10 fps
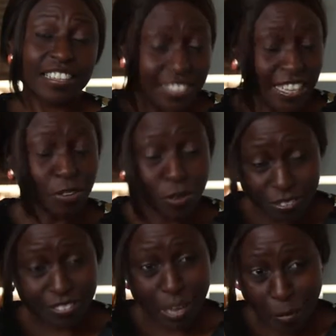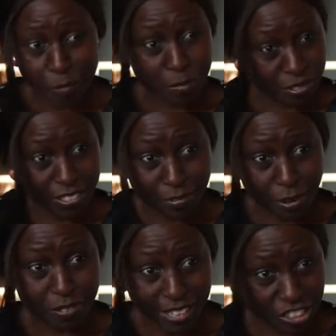That whole thing about building a
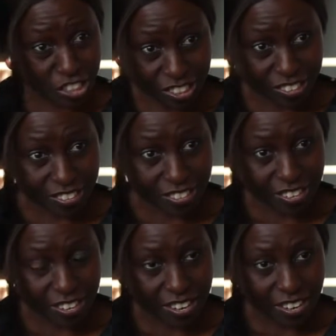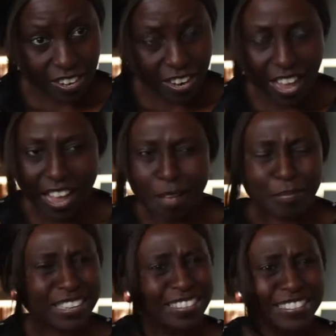foundation. I
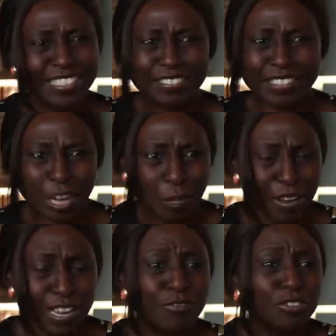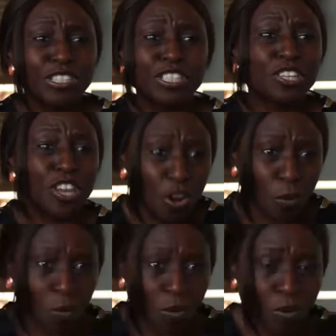mean, just think about it. If you didn't
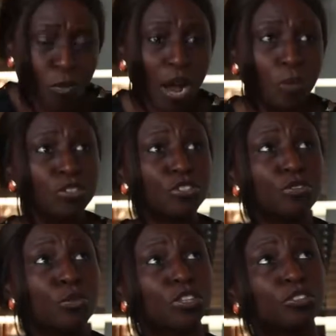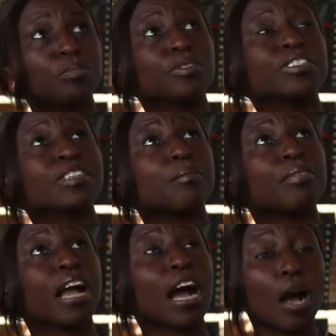know, why would you want to build
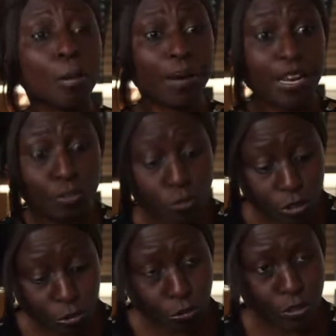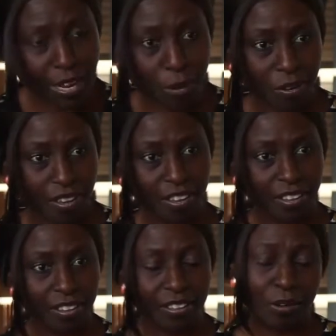something up and you want to go down?
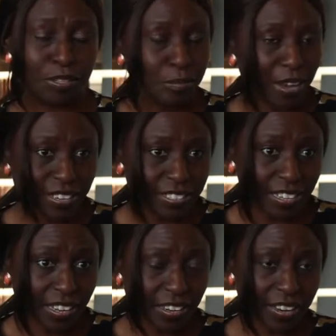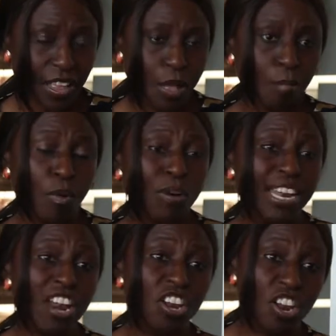That was my understanding. But when
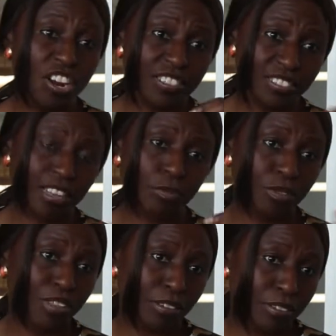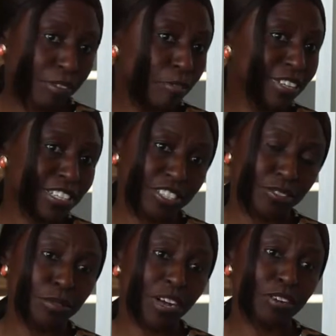I learned that without a
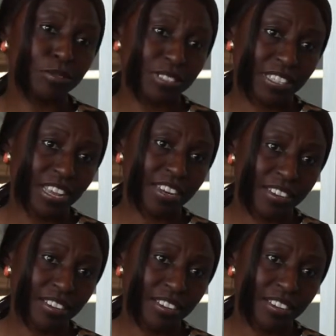foundation, no house will stand,